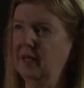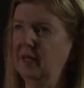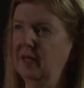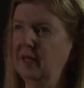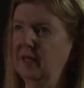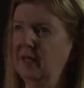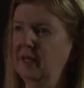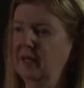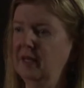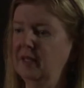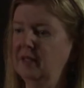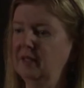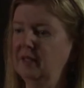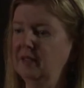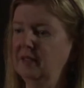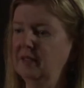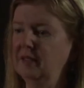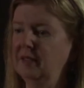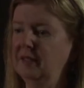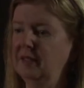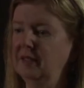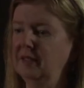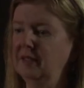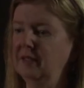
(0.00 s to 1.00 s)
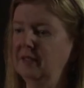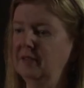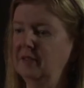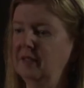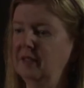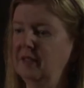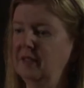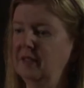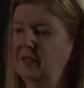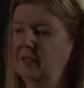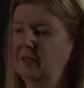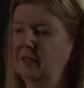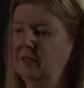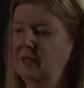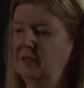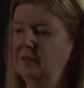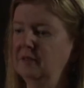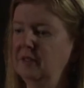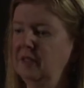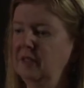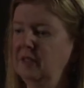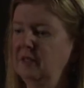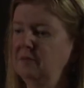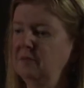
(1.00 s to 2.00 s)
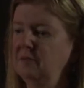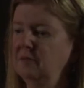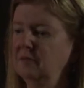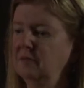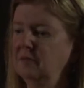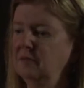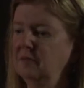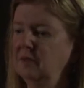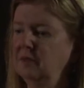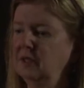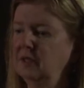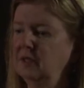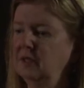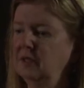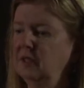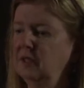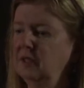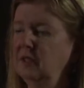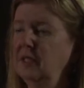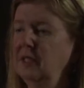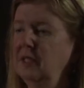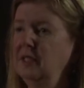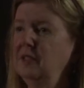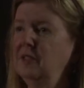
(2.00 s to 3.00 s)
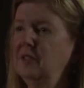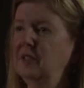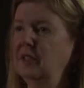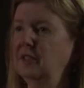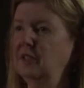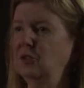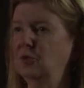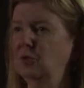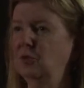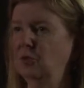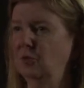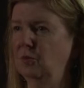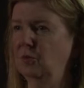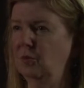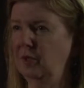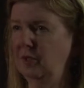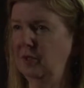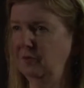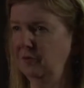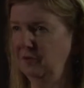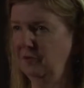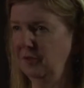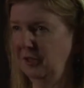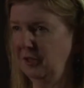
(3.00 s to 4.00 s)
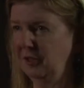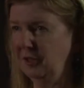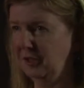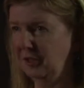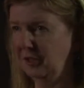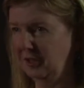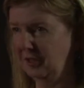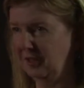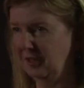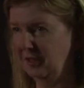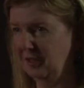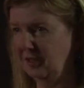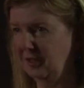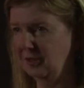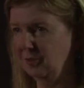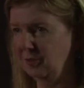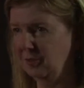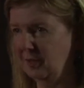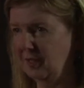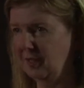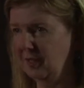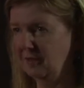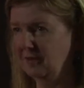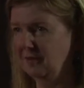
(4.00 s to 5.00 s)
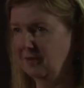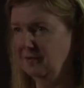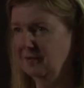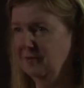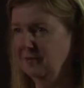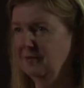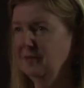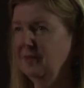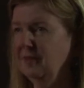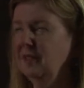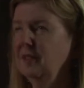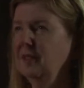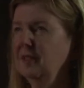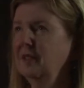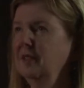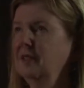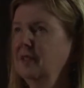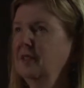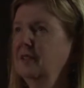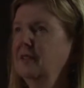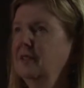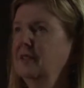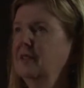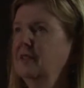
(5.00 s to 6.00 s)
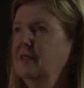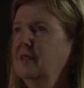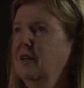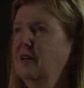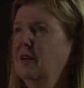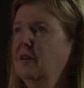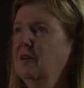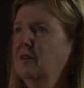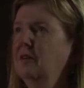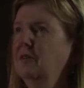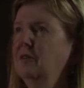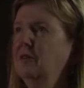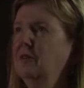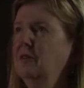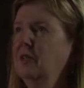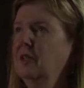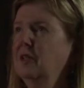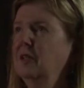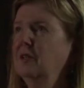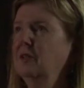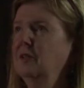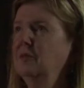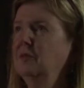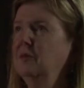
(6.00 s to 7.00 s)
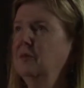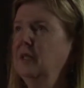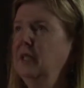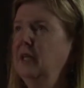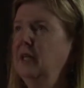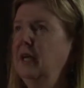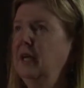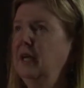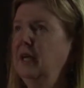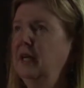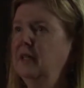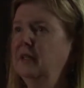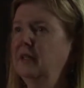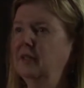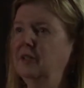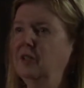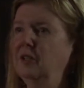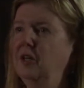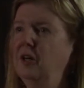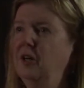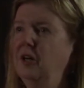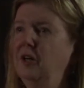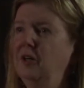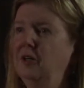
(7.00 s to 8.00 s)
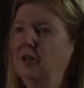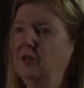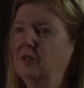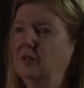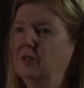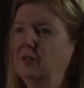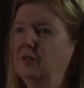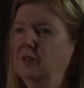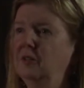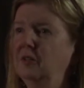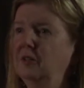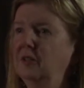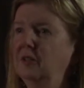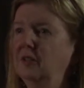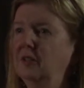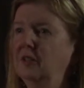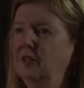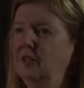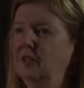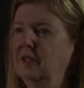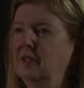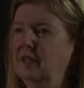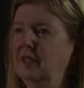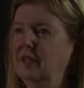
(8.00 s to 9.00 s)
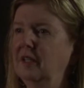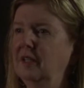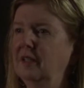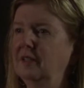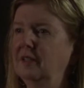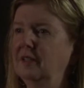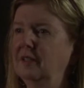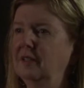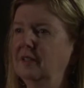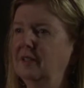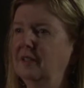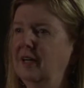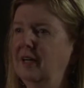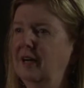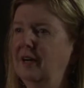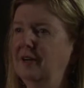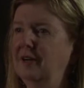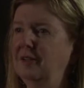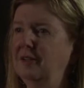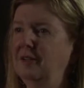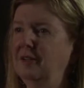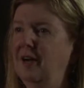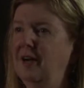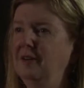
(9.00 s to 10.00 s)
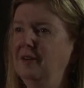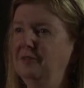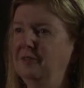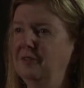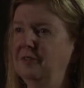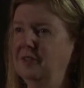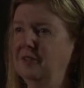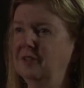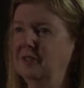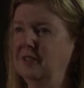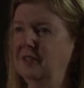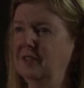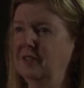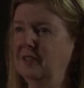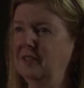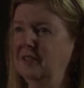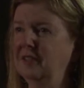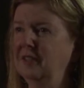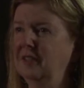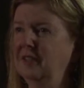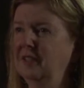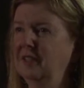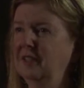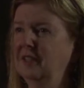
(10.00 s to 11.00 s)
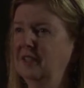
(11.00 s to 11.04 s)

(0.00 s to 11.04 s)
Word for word: And it, the, the statistics weren't very good as well. So we had a code at our conferences